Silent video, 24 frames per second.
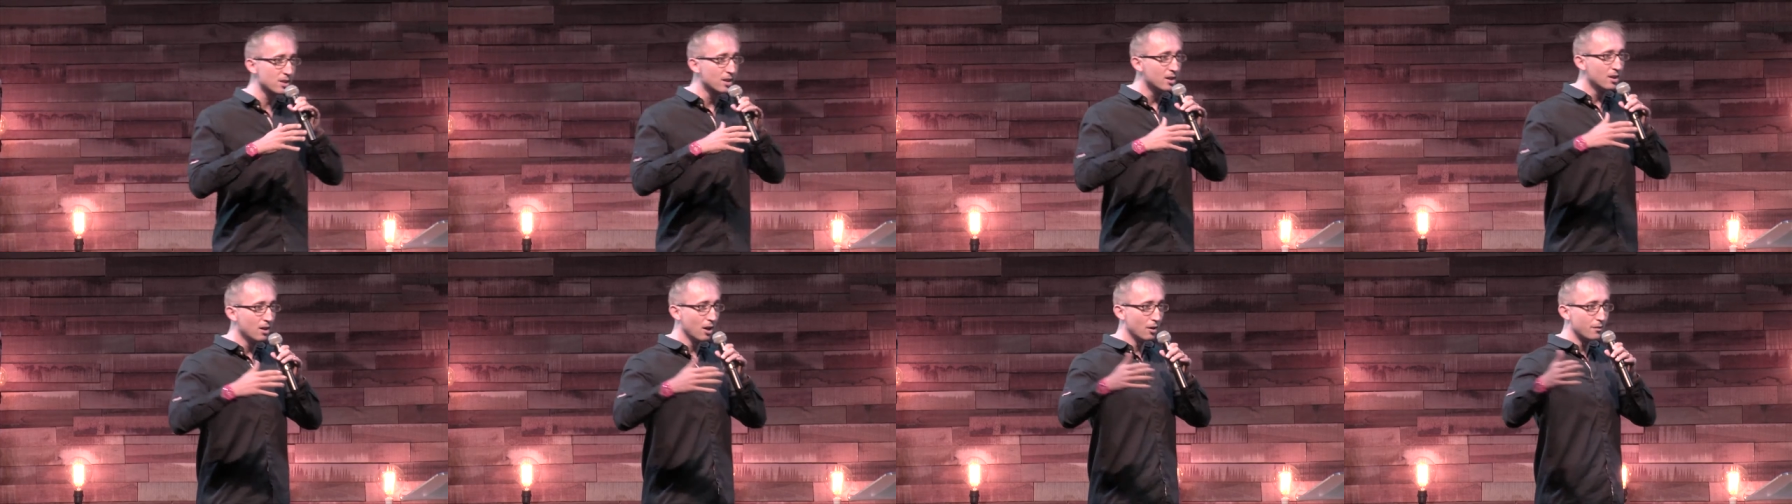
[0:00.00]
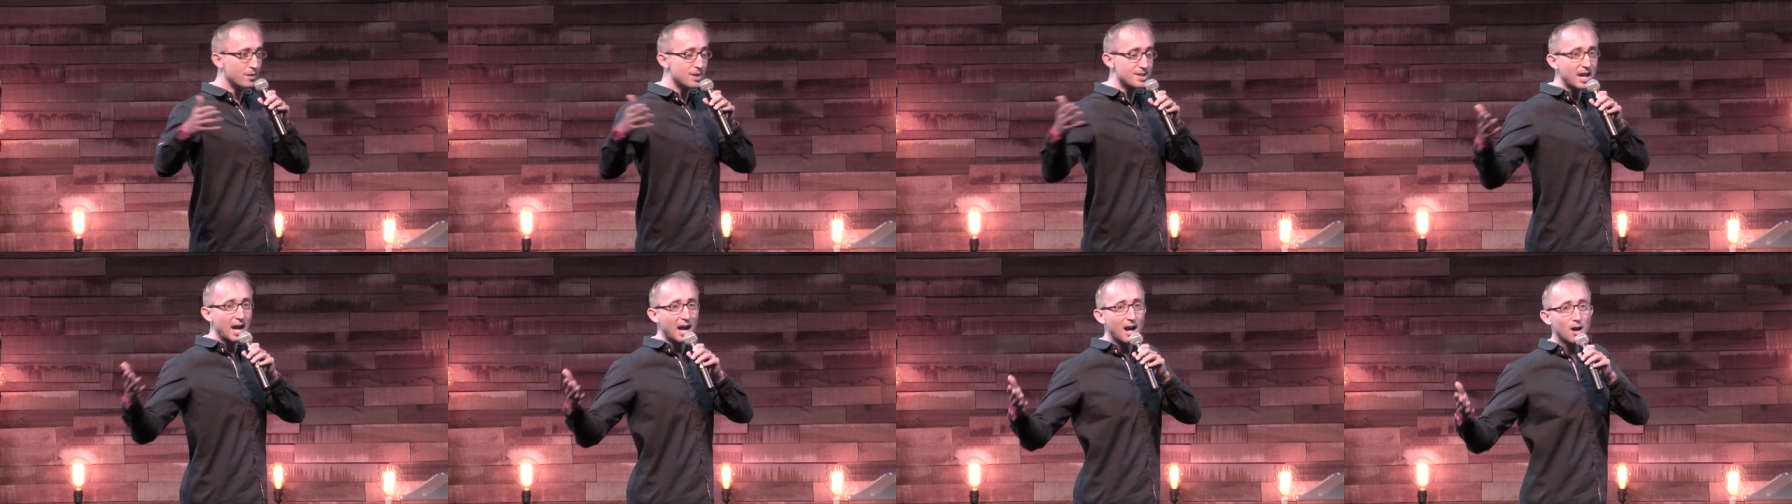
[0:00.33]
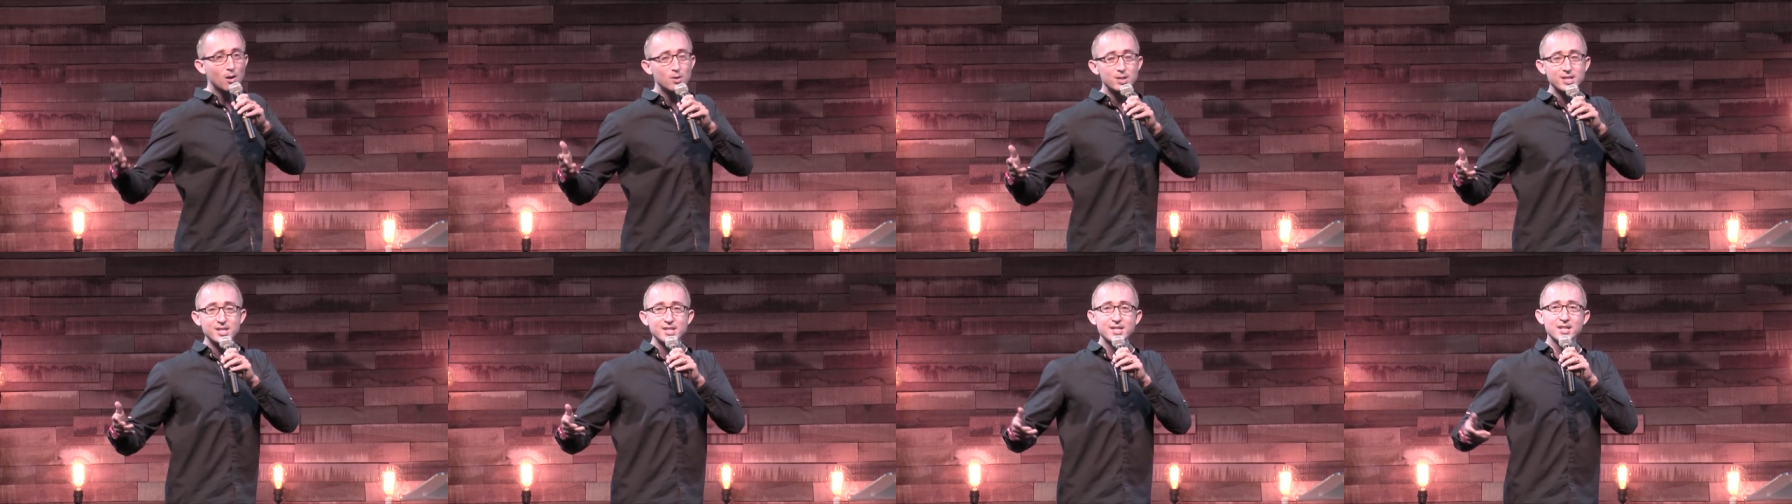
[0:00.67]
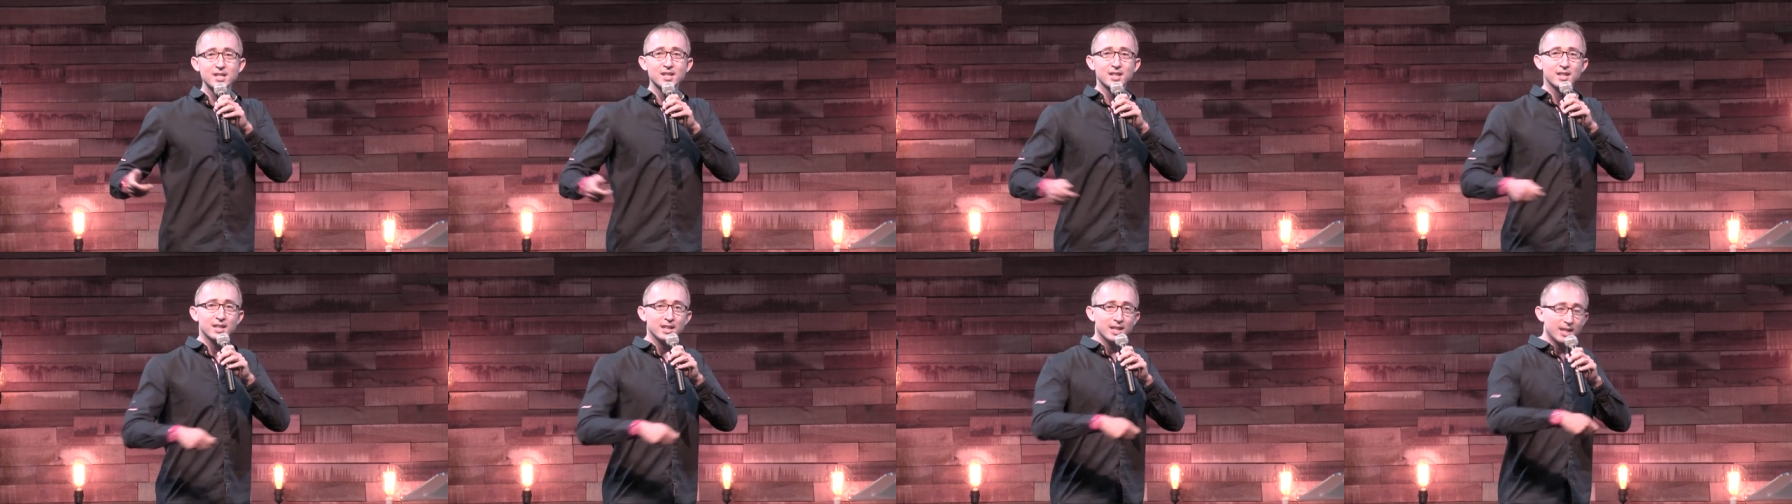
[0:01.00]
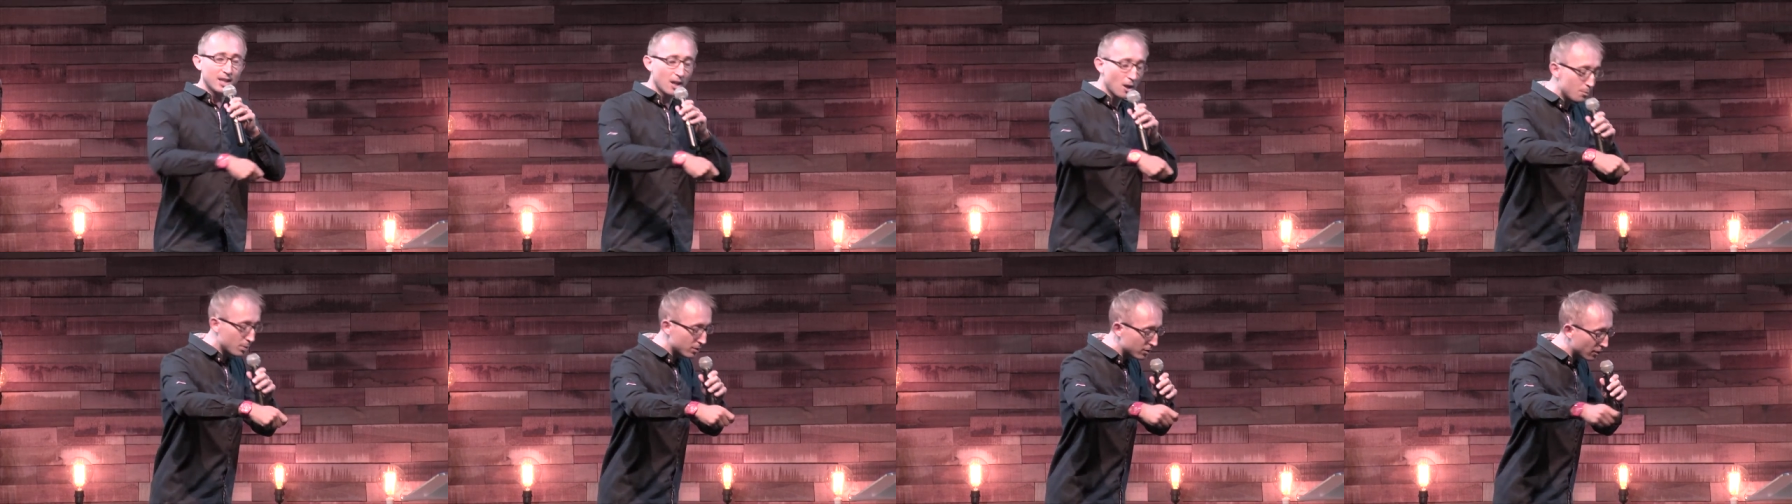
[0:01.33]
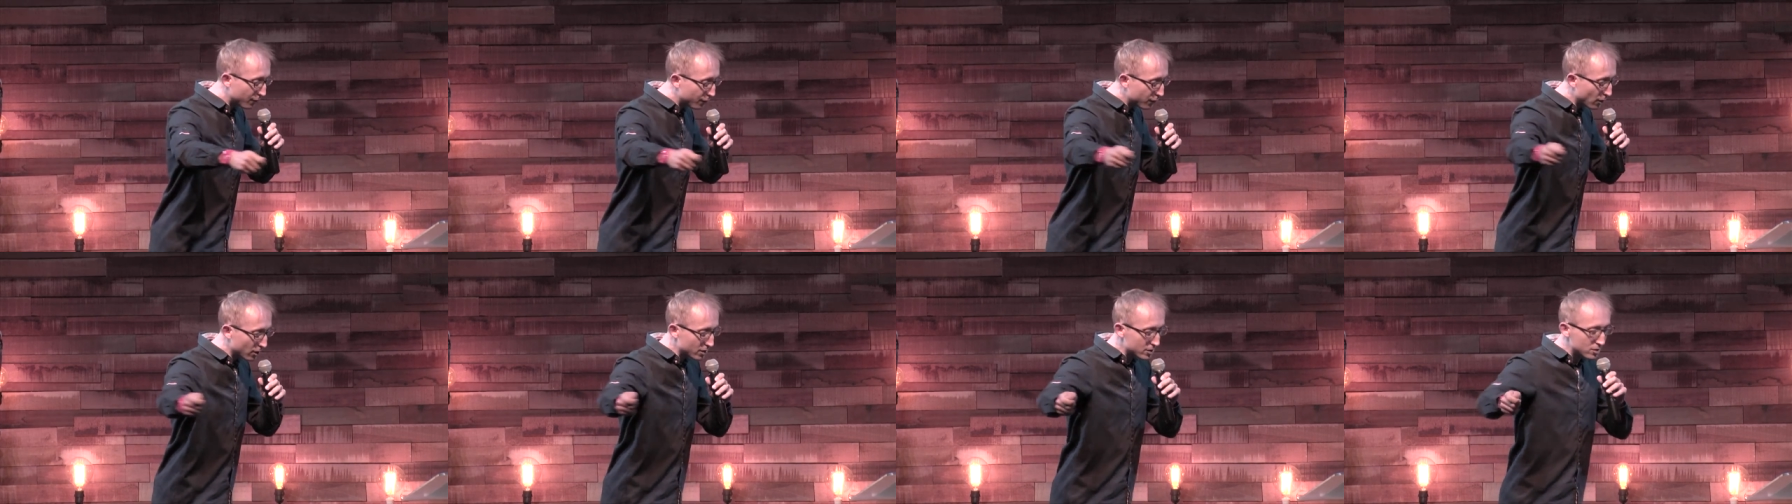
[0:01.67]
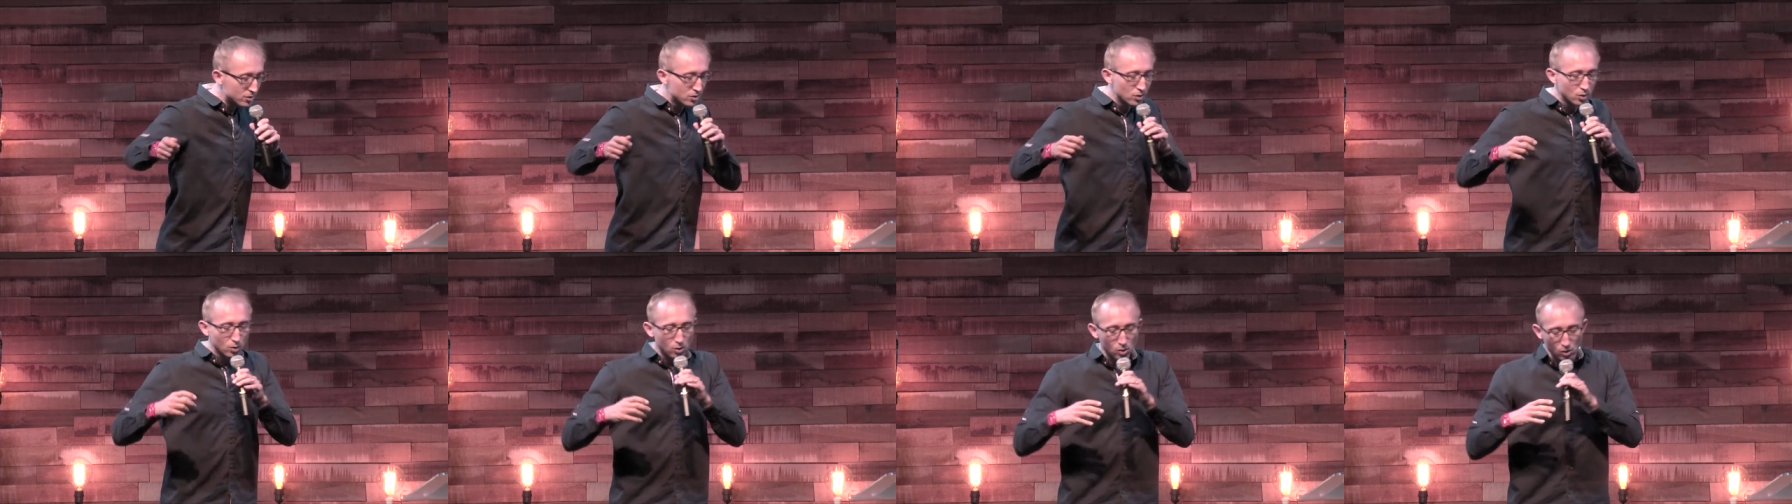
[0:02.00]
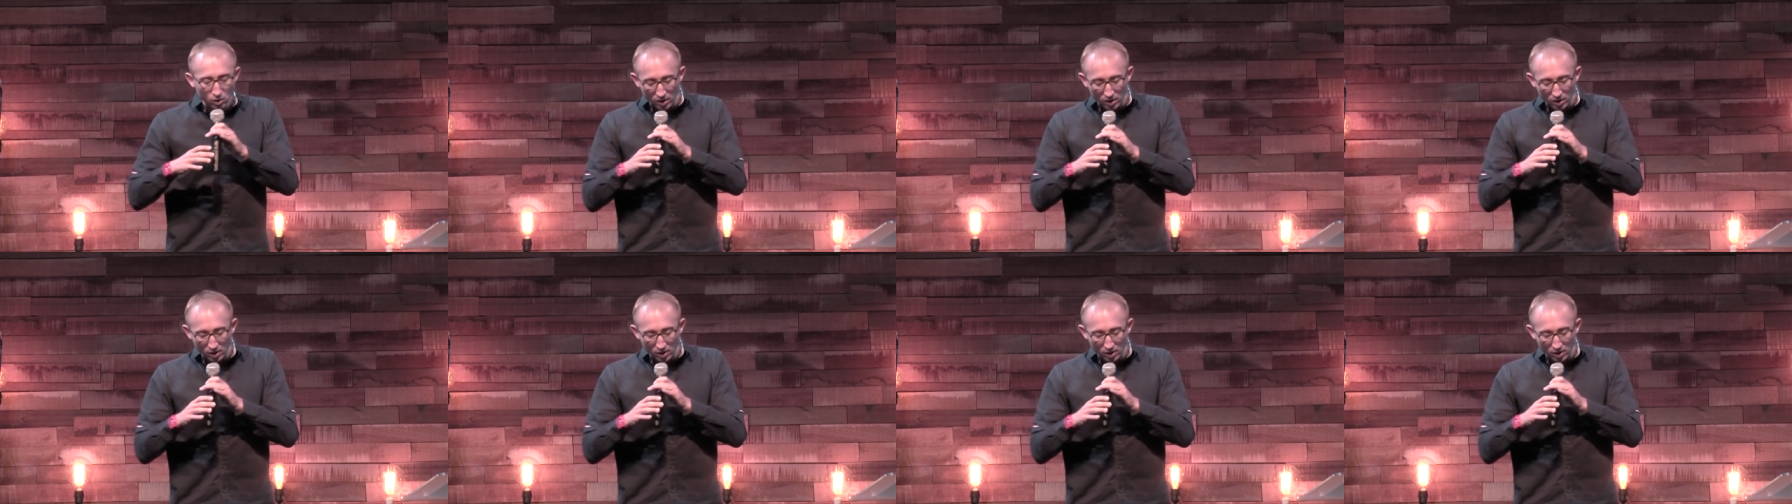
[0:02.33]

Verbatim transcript: of his house. He opened the front door,